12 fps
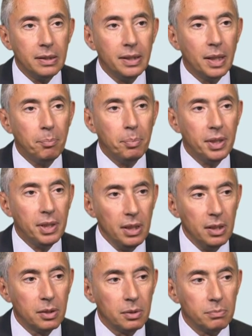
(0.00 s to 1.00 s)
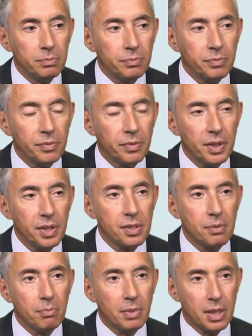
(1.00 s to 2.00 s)
The epithelium
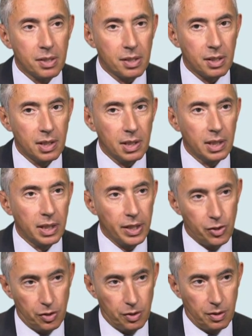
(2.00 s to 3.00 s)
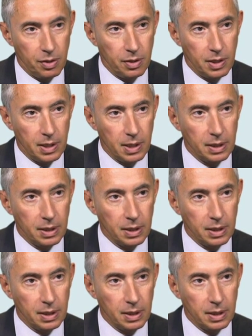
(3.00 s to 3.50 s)
is a masking agent